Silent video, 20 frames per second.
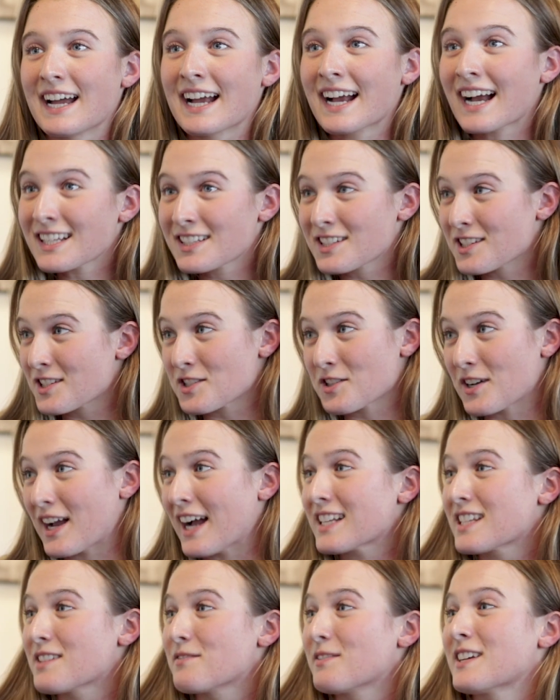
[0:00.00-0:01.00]
I got
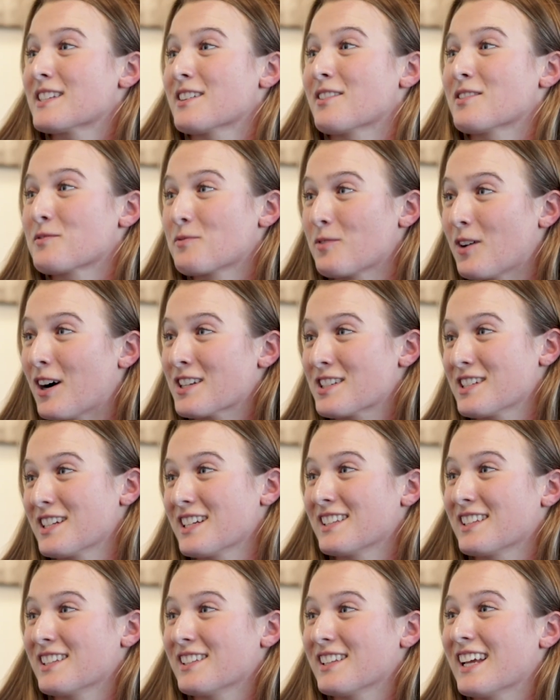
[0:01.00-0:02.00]
distracted because I was
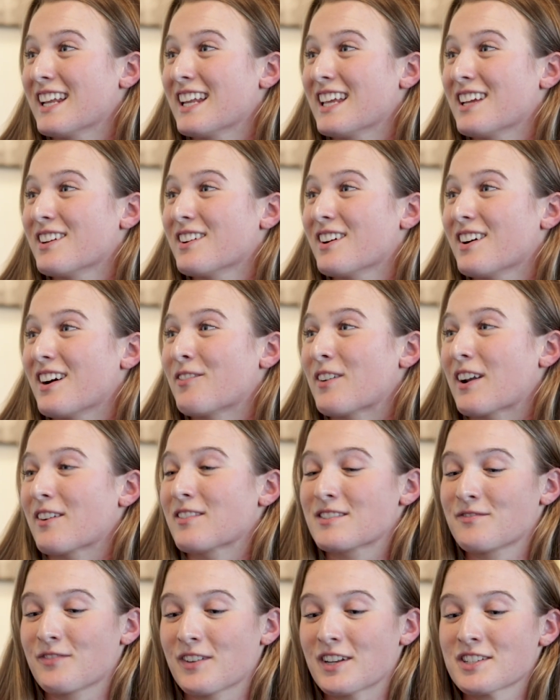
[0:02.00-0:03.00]
watching the lady when I
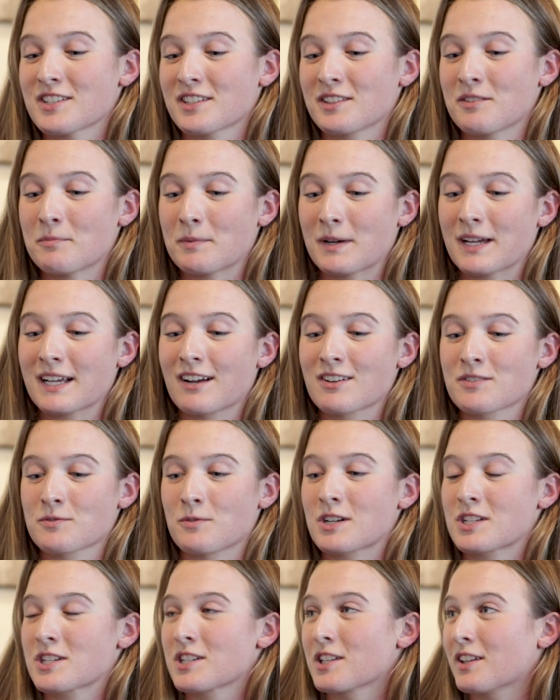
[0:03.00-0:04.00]
was finishing the bike. I was
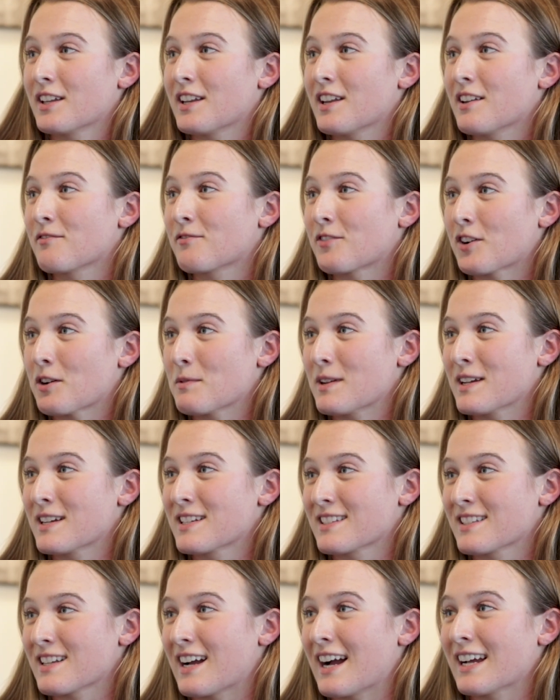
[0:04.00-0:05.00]
watching the lady in front of me
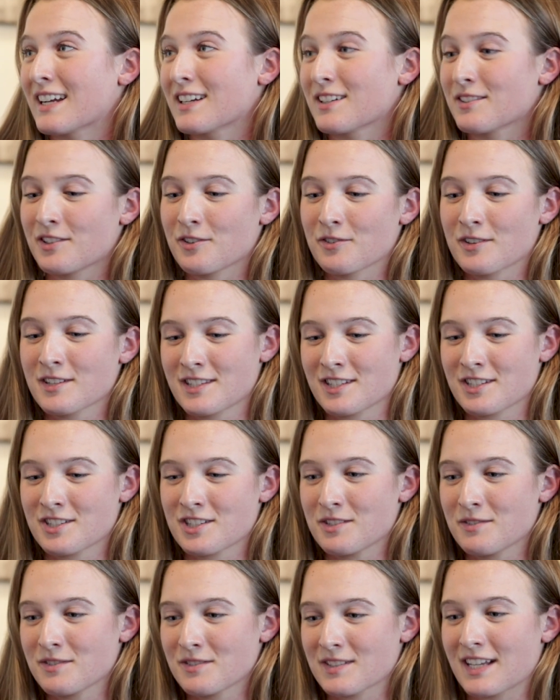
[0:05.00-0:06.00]
because I noticed that
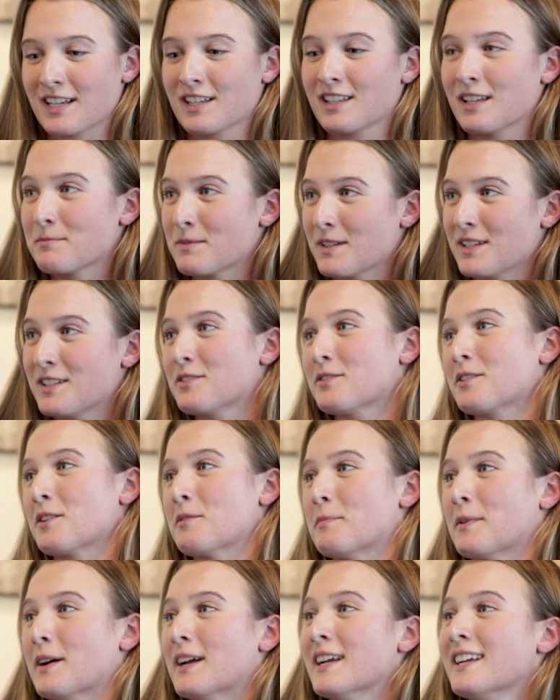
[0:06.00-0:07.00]
she was like clipped into her
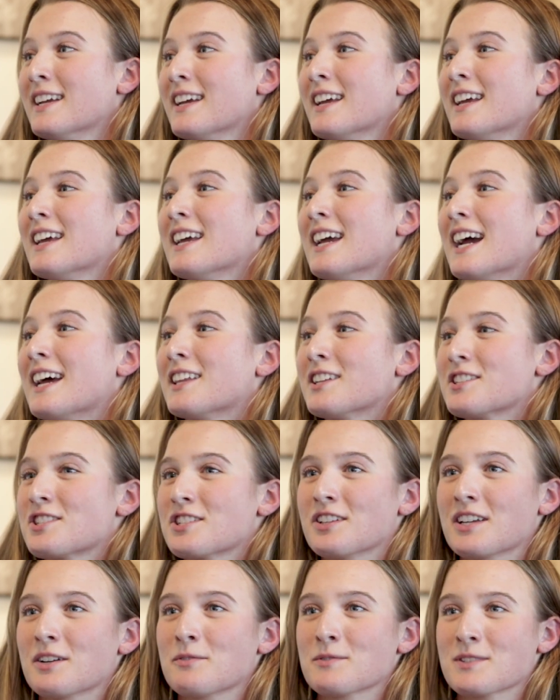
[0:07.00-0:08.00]
bike, and then
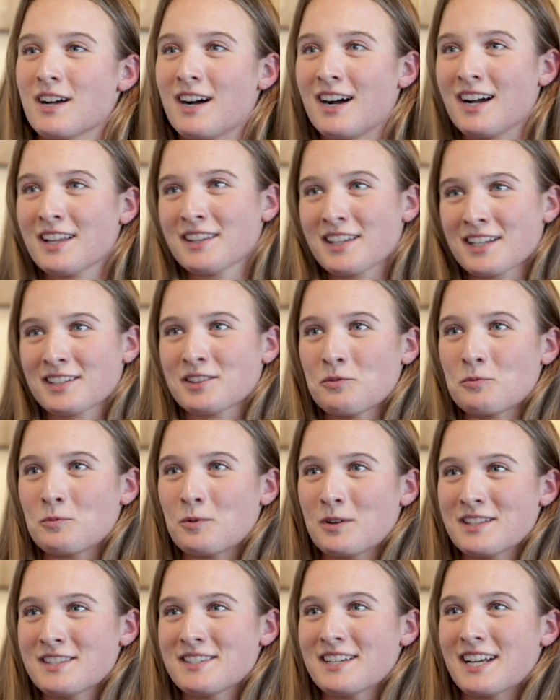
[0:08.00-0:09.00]
she like was on like the
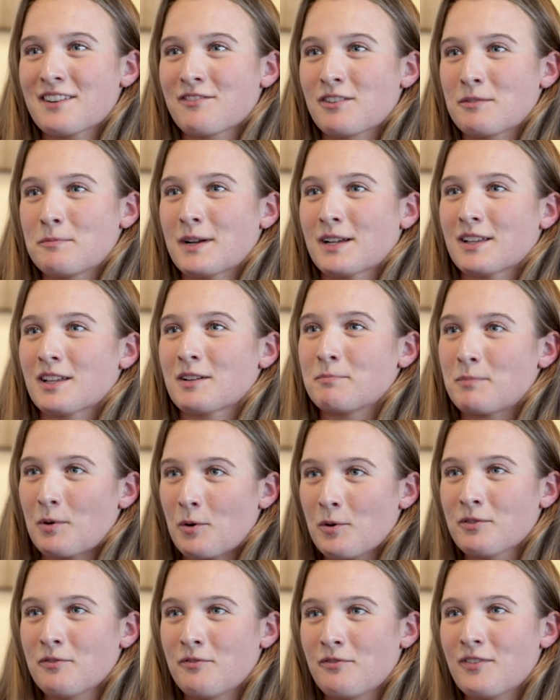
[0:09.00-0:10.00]
one side of her bike, like
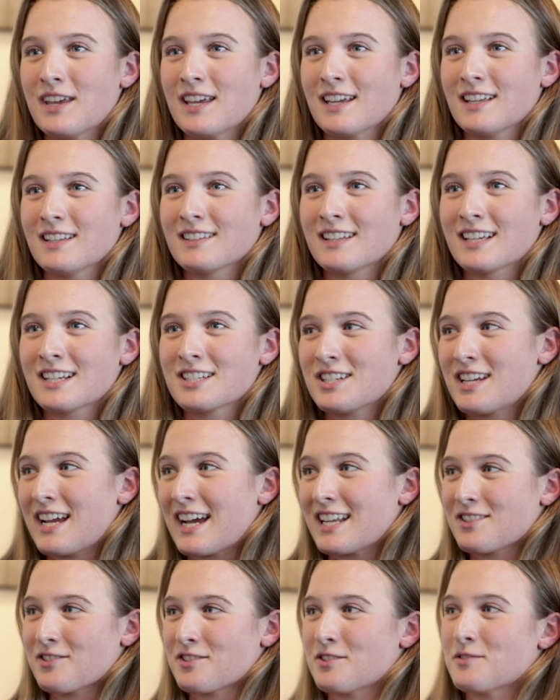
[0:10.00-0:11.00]
both feet, like she
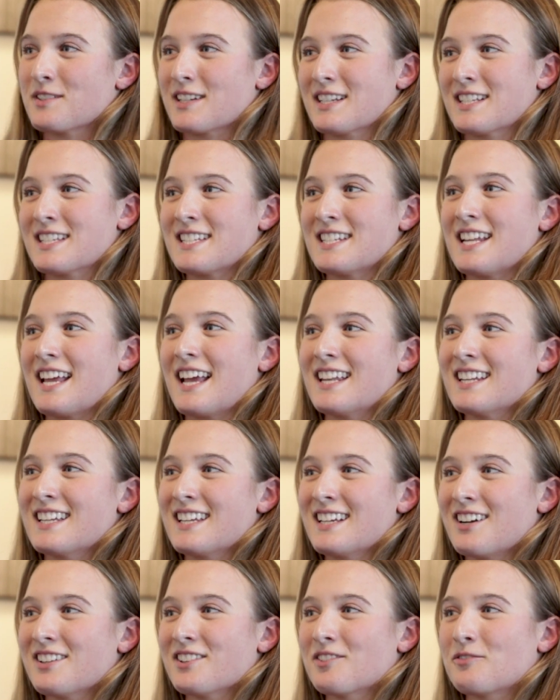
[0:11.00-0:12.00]
was like
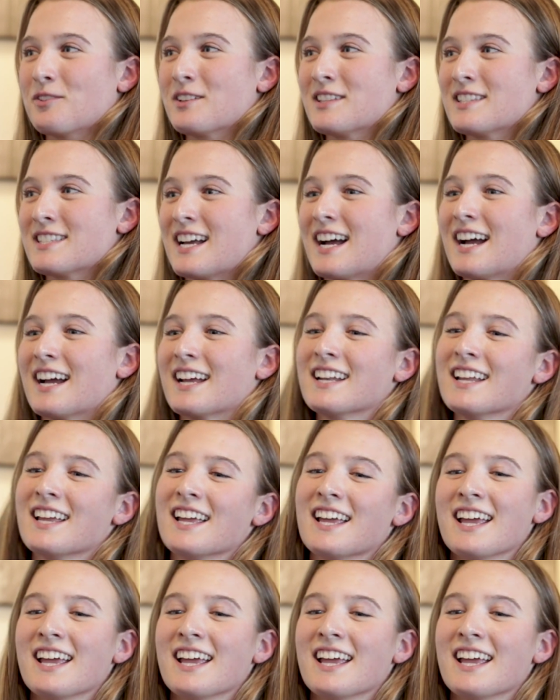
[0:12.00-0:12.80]
standing on the one side,